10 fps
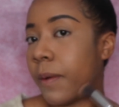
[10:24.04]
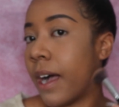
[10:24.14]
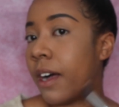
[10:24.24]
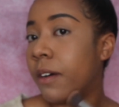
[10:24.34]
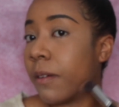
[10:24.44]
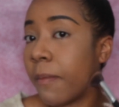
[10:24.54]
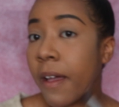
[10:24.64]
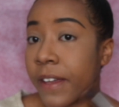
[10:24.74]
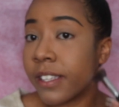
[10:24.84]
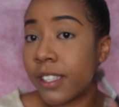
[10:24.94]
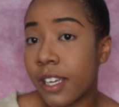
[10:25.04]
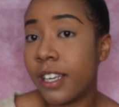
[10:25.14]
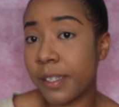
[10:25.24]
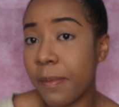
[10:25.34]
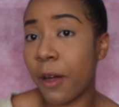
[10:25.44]
wow, my face is
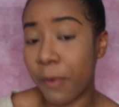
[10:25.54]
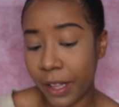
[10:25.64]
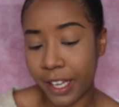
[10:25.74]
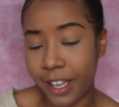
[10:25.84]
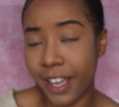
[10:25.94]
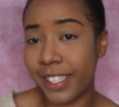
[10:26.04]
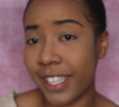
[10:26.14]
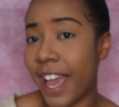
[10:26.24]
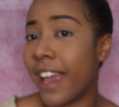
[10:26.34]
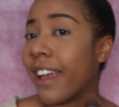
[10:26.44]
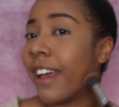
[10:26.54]
gonna smell really good today.